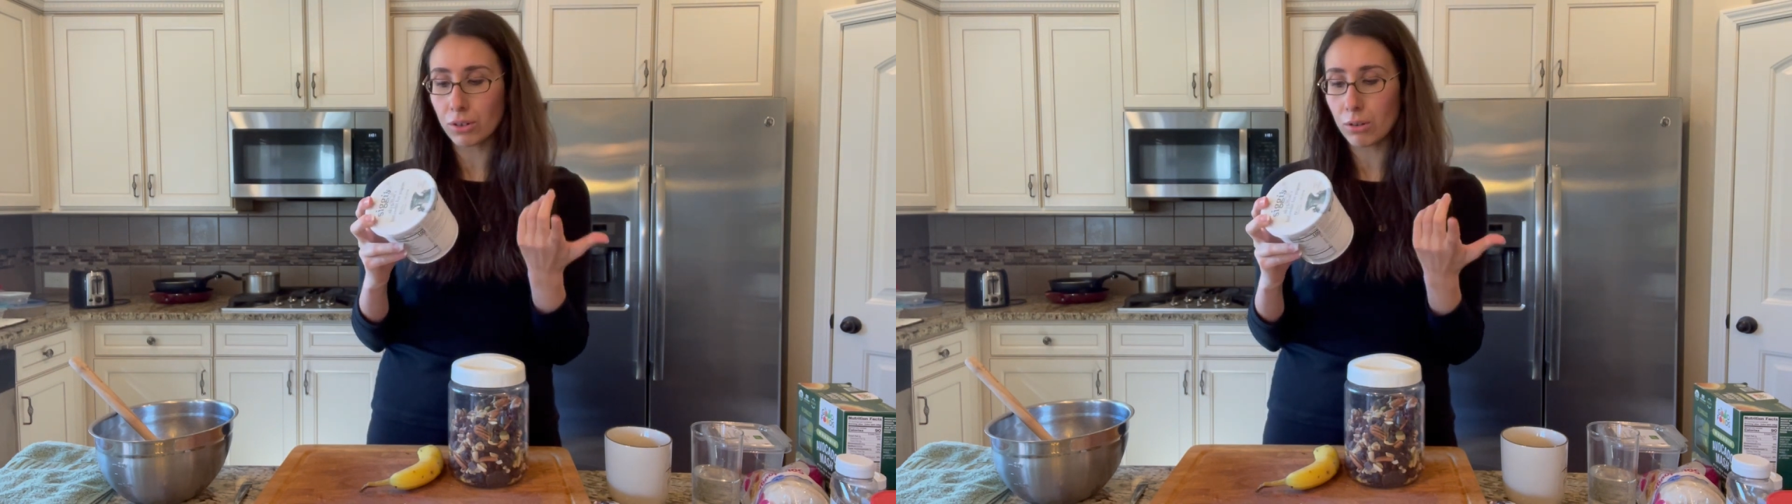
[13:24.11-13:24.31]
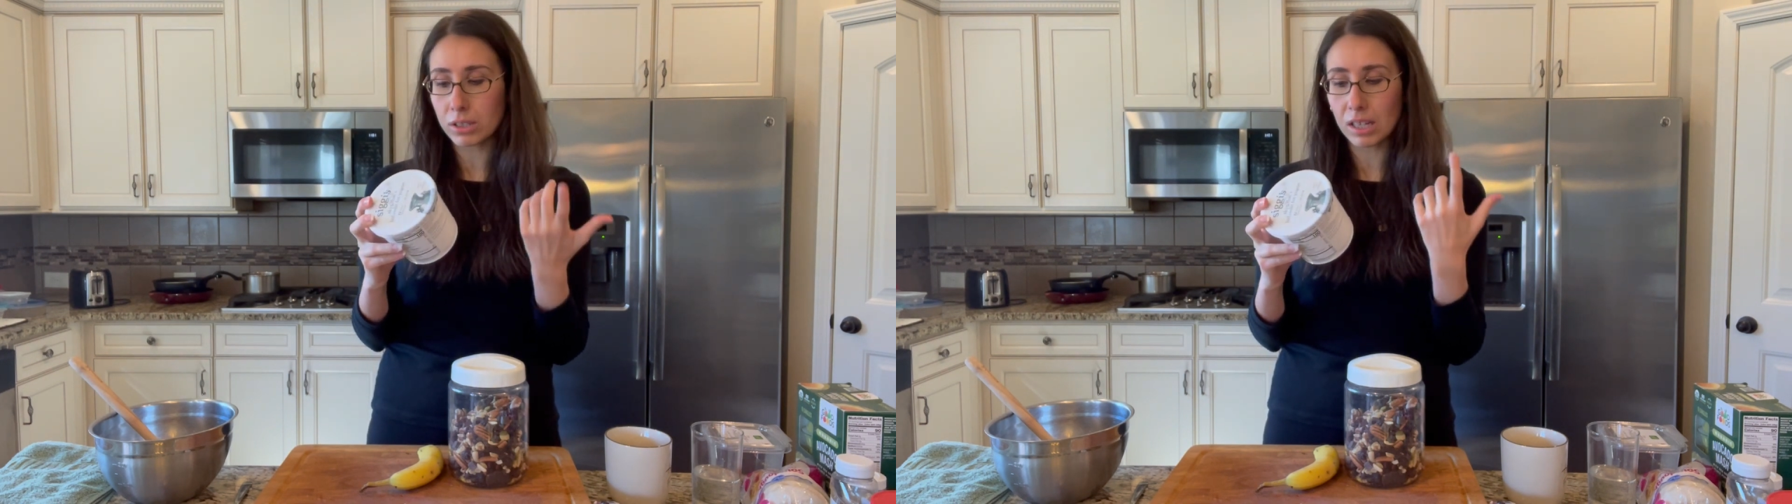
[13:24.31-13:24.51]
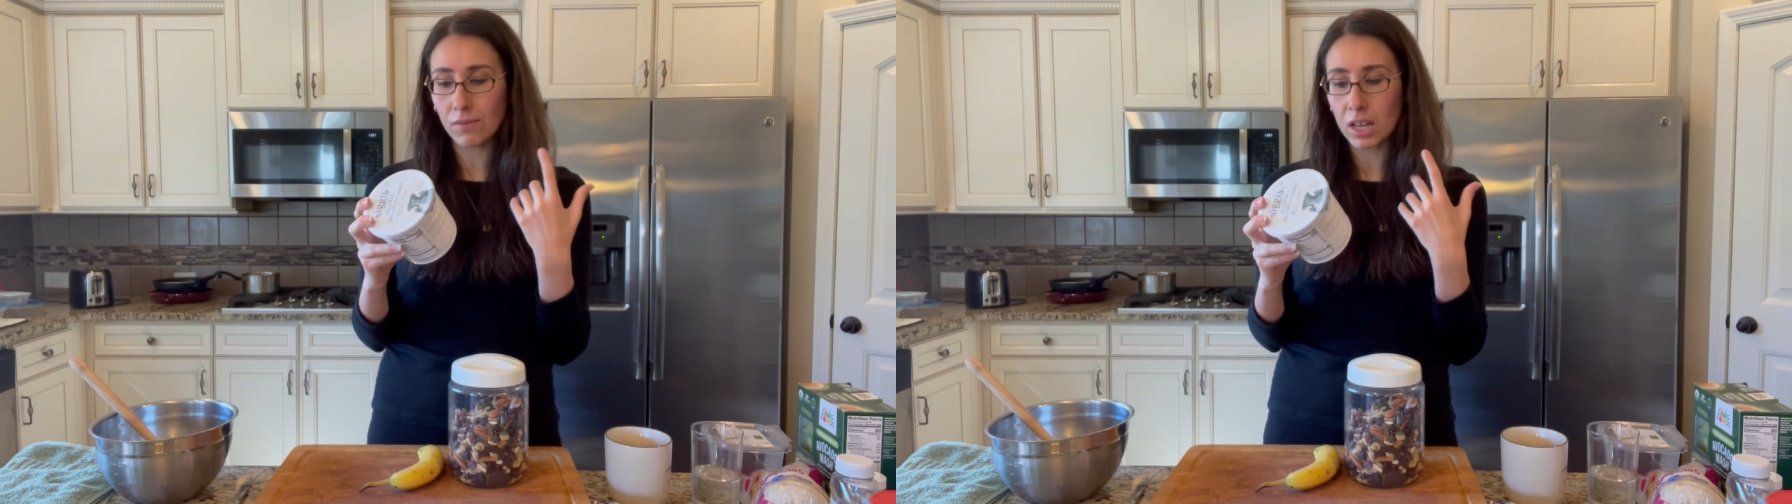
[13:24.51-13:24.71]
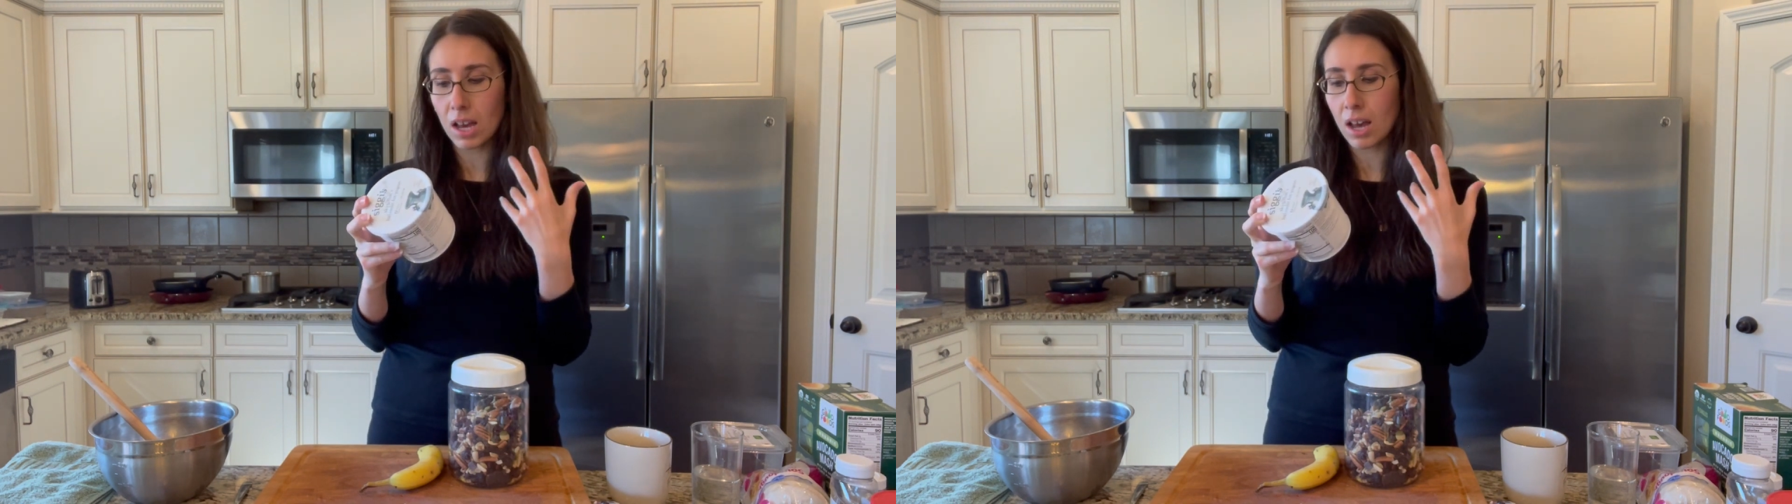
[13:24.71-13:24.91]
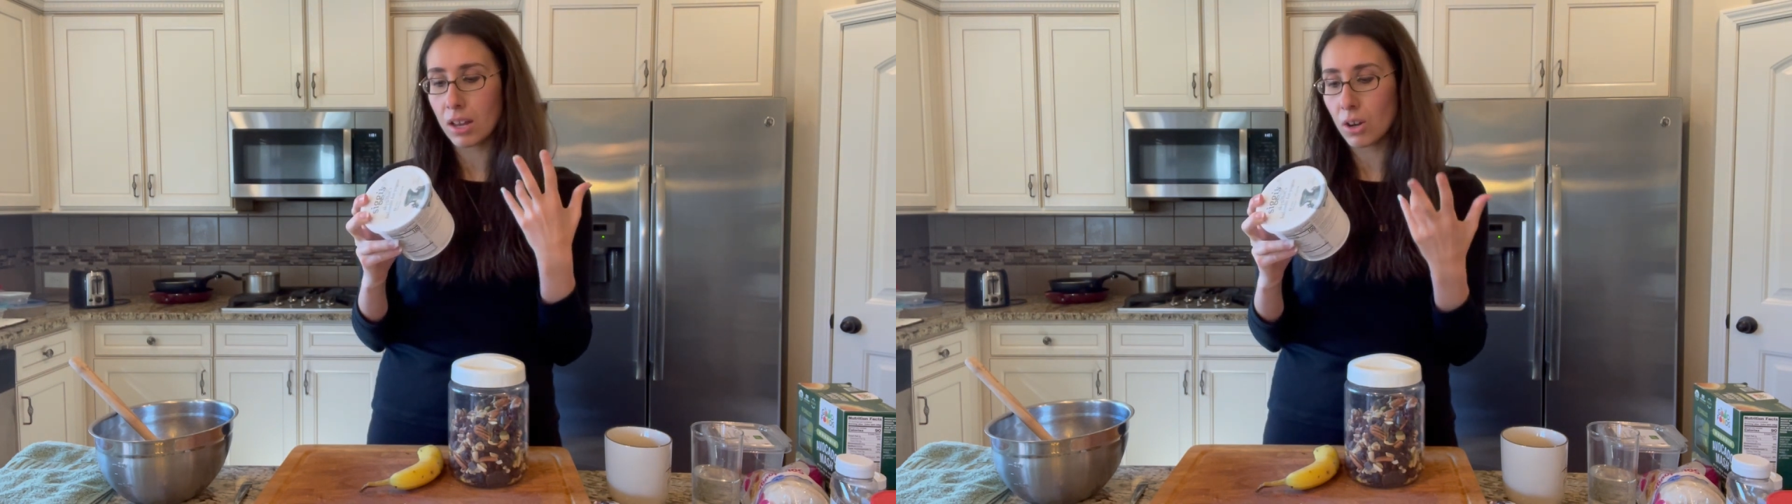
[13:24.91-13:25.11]
no
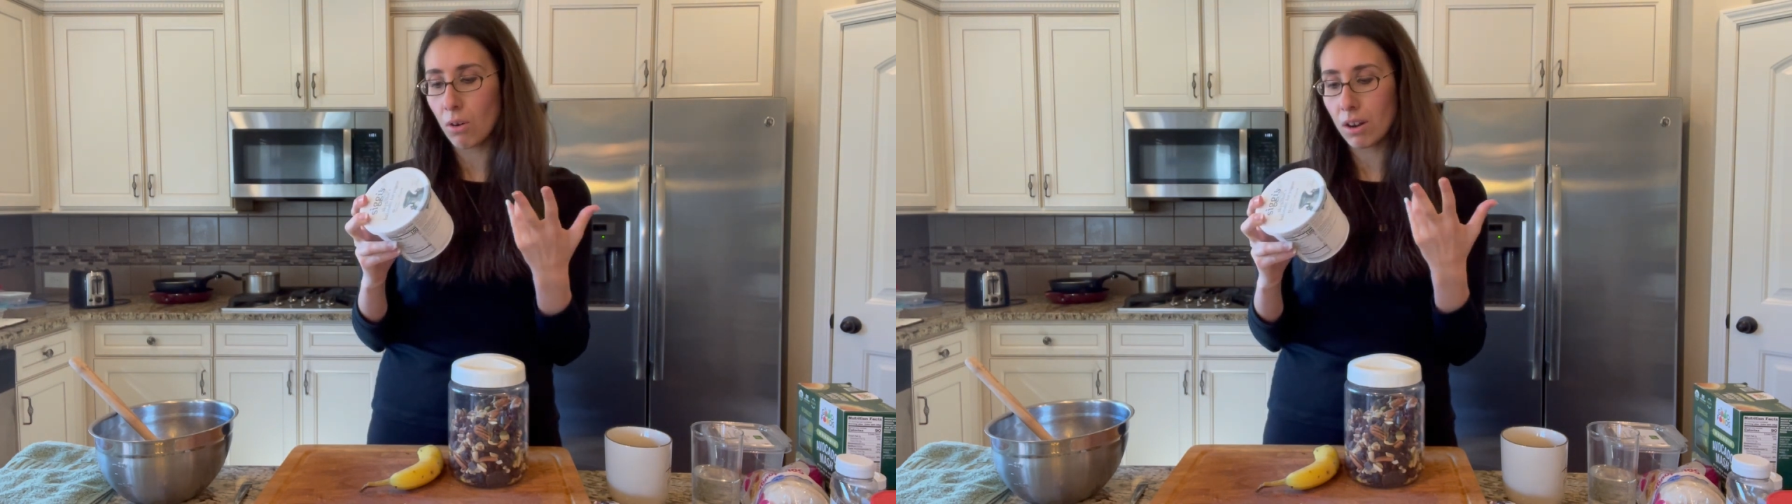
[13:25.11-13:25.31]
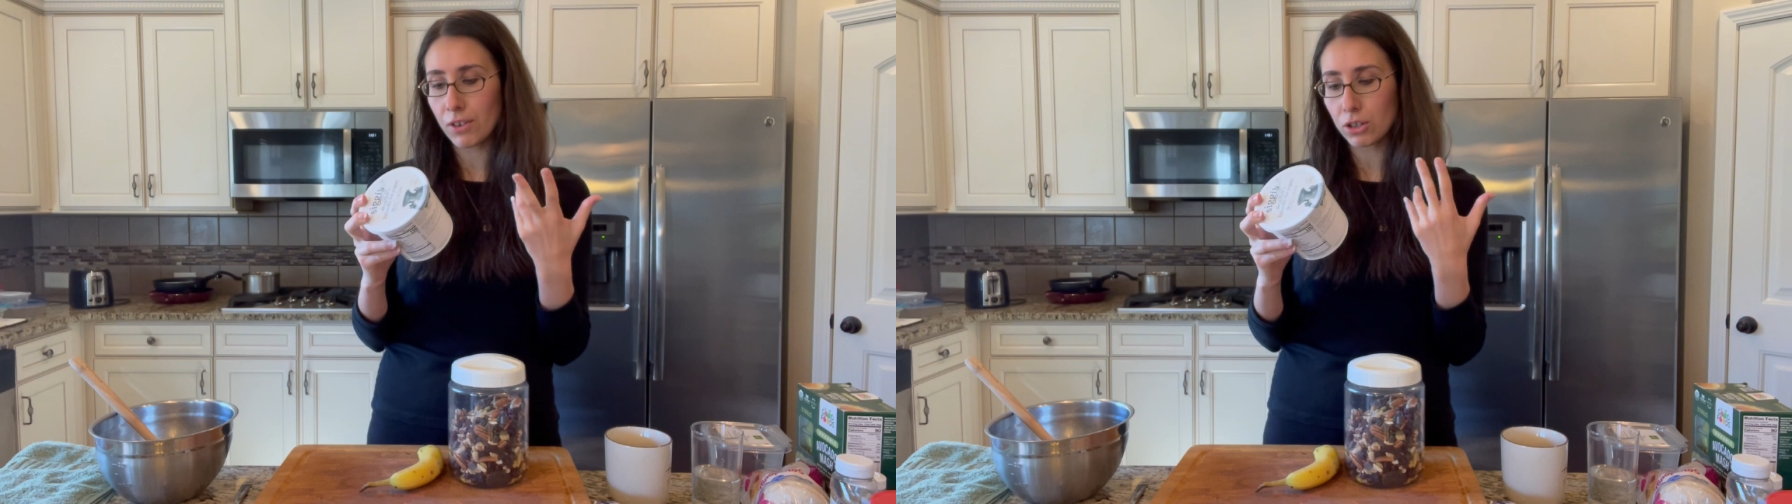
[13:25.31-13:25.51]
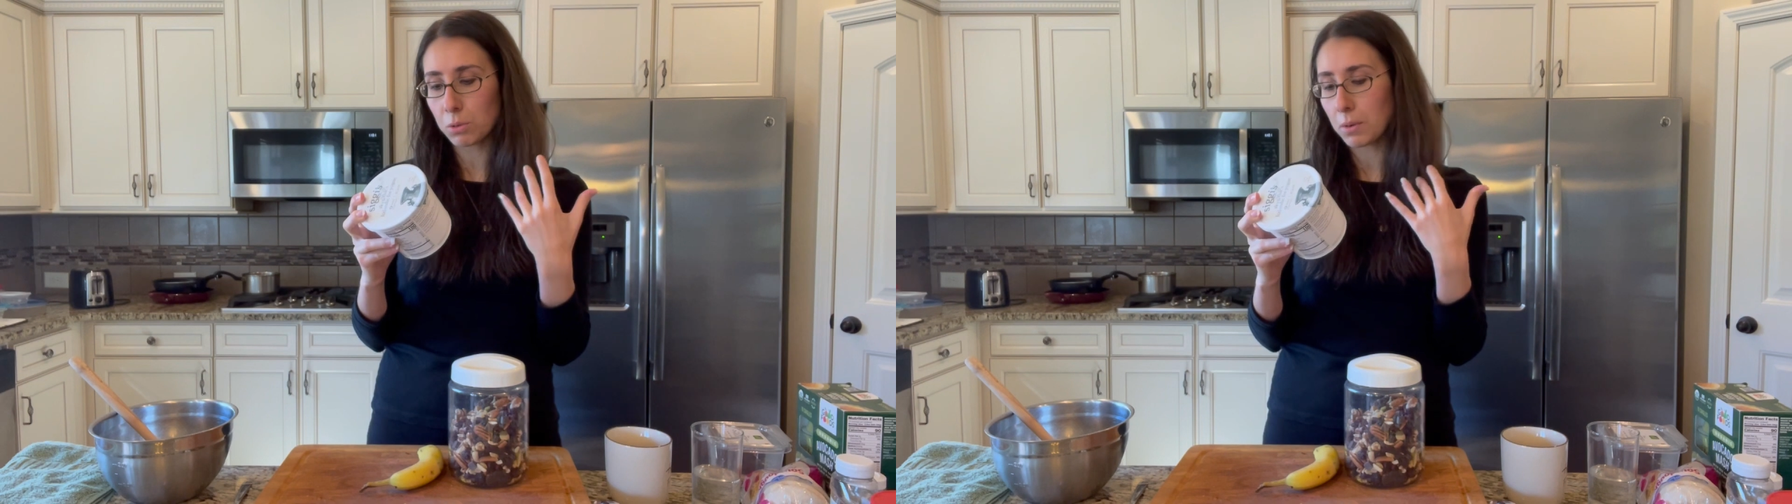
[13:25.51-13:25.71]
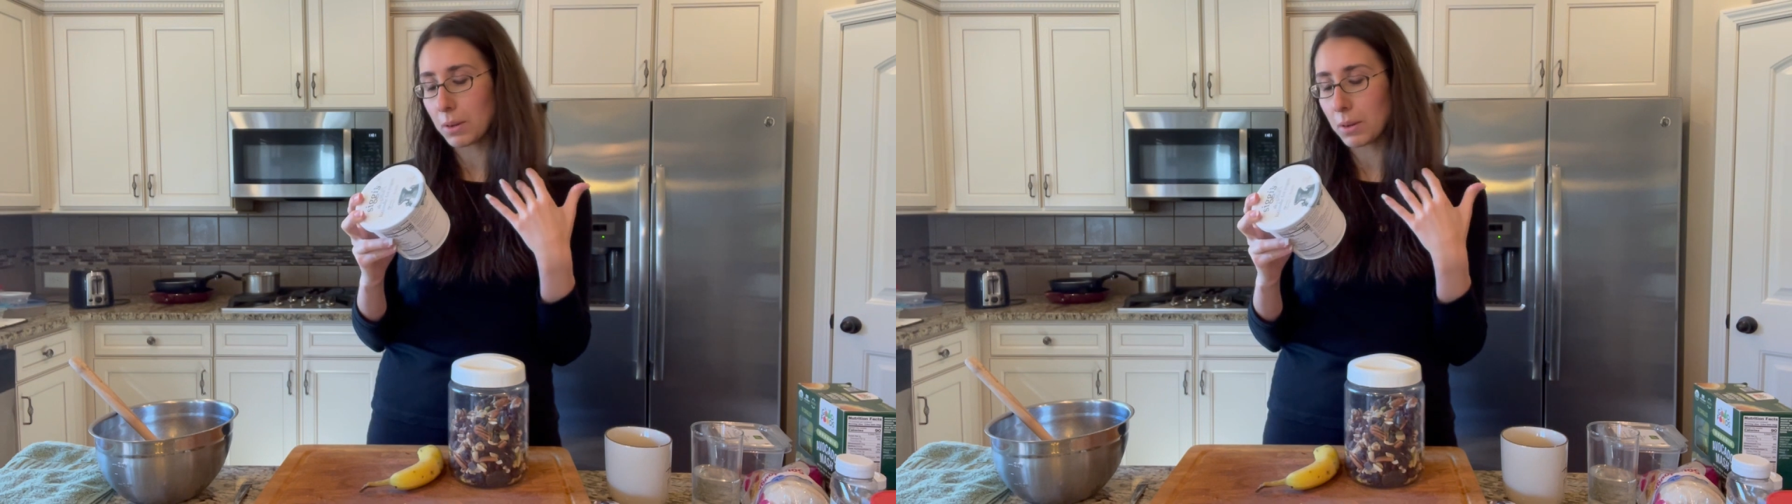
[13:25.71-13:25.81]
stevia, no artificial